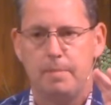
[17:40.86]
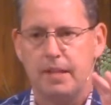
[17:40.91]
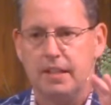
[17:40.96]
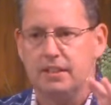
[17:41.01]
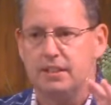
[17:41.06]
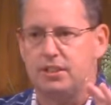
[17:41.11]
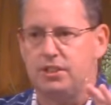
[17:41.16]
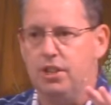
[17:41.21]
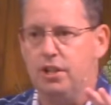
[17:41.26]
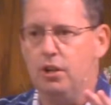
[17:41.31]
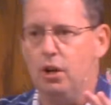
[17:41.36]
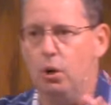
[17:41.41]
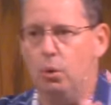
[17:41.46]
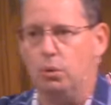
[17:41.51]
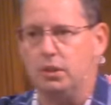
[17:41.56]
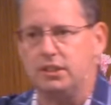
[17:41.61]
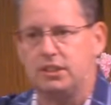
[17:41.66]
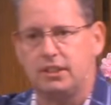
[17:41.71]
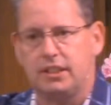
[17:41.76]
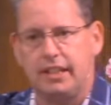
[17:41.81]
Sin
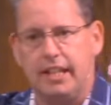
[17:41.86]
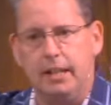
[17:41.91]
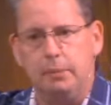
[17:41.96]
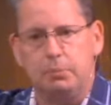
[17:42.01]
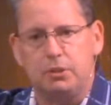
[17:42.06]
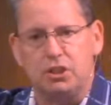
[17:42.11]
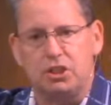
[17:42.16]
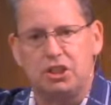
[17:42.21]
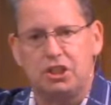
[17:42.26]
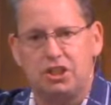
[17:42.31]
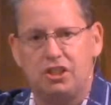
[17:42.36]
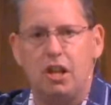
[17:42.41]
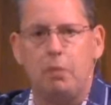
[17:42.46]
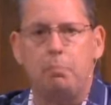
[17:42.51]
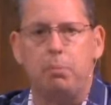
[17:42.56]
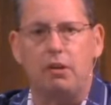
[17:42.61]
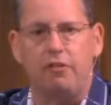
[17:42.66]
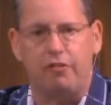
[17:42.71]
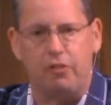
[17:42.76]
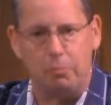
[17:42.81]
always keeps us
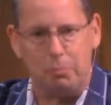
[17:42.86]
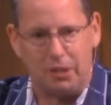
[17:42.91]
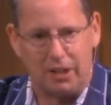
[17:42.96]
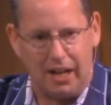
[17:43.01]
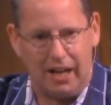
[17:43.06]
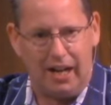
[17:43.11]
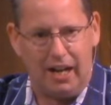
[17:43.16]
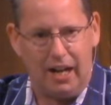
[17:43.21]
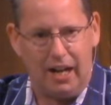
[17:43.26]
separate from God.